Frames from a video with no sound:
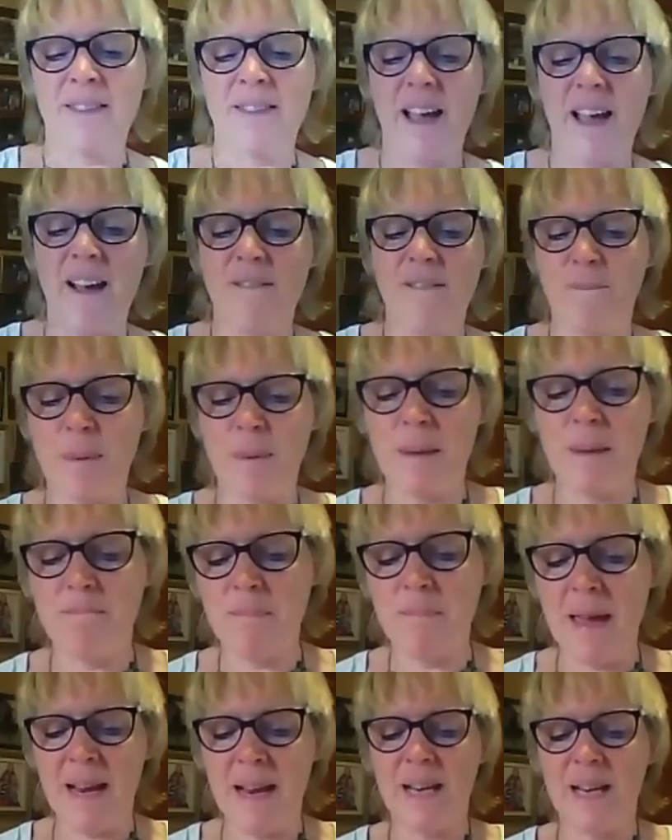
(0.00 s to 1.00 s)
that have
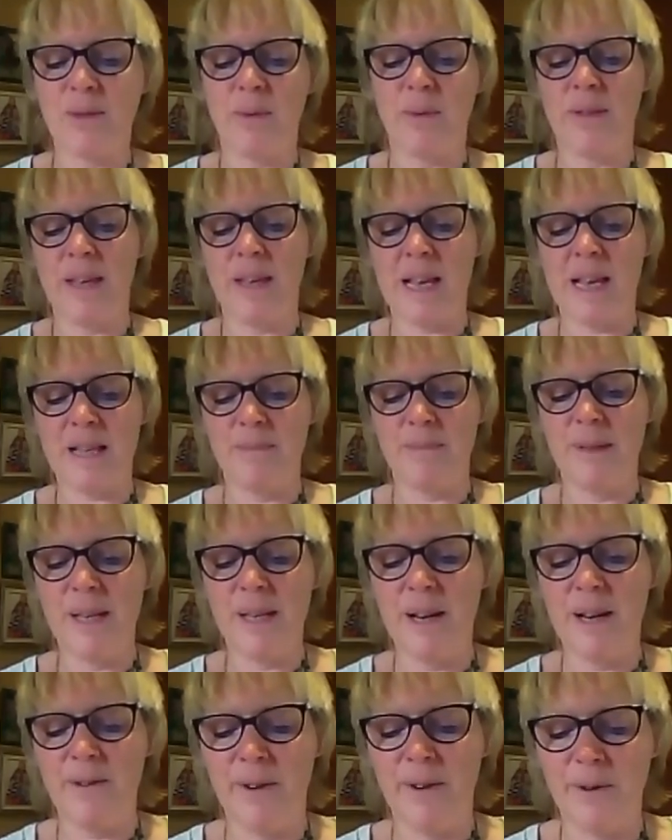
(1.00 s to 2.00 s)
been made with these
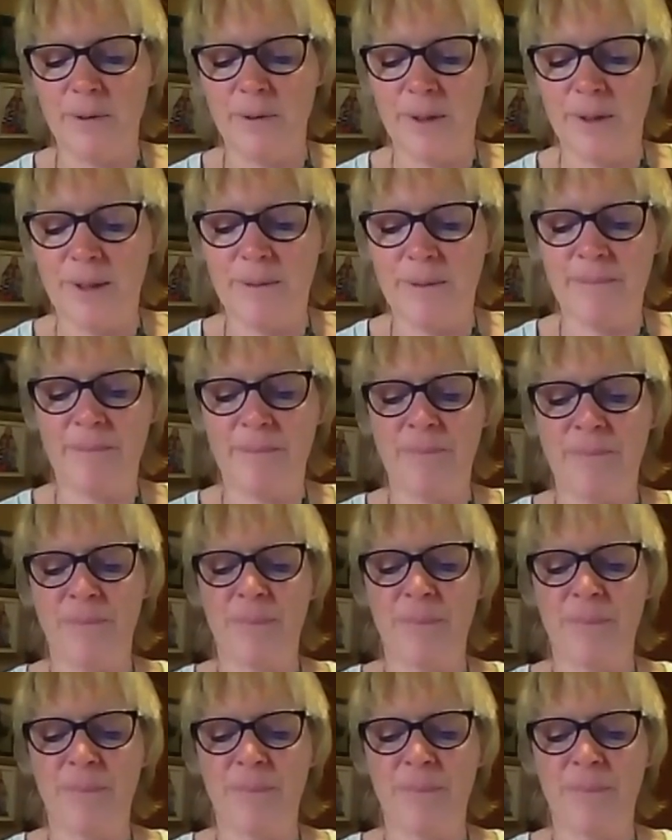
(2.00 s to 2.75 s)
materials.